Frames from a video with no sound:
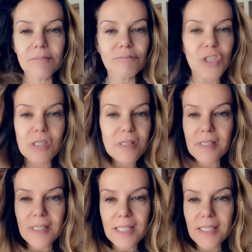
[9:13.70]
just
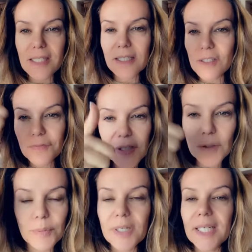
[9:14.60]
these testings,
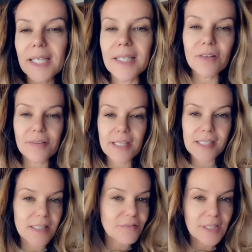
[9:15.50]
fingerprinting and all that
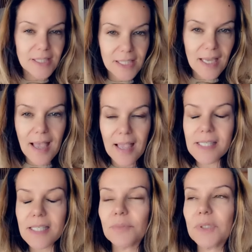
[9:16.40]
stuff that they
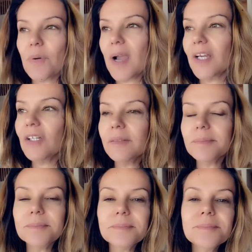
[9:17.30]
ask and require.
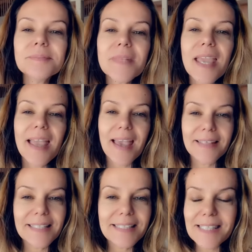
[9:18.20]
And
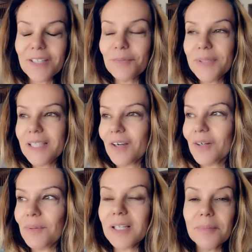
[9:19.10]
then they said, we are
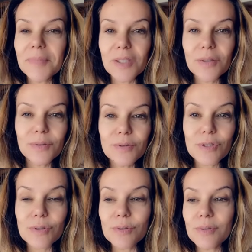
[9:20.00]
welcoming you
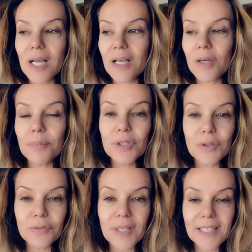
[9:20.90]
to book
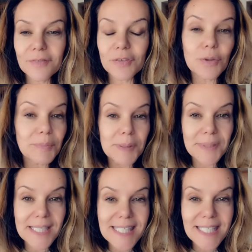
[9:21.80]
your flight for your
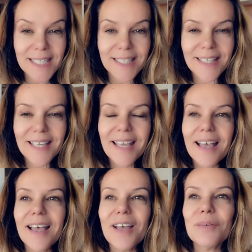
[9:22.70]
PPST,
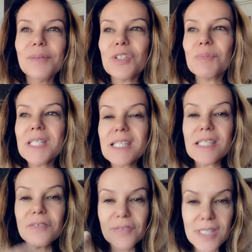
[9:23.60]
which means it's
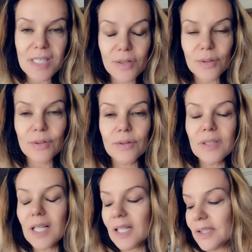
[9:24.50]
a physical
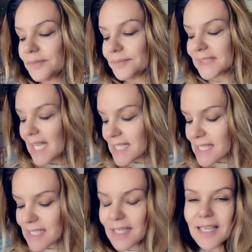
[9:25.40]

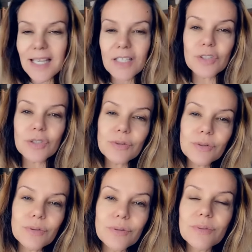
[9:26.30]
test
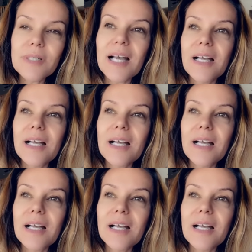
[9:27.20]
to